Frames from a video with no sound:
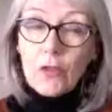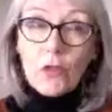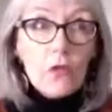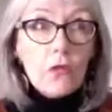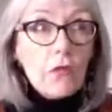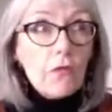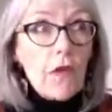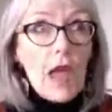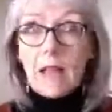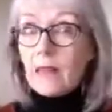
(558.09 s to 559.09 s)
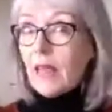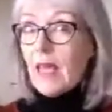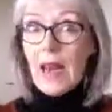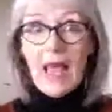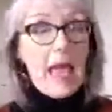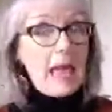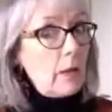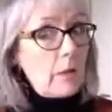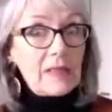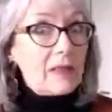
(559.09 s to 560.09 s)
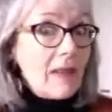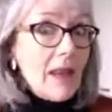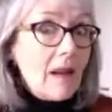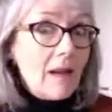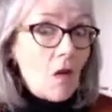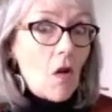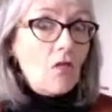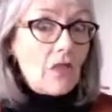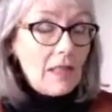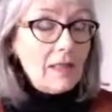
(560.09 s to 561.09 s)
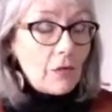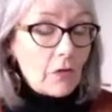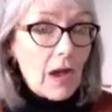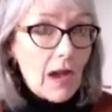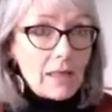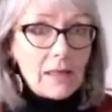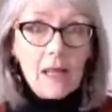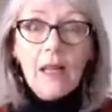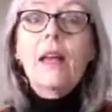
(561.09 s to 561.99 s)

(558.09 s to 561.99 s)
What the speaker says: due to the fact that 80% of these drugs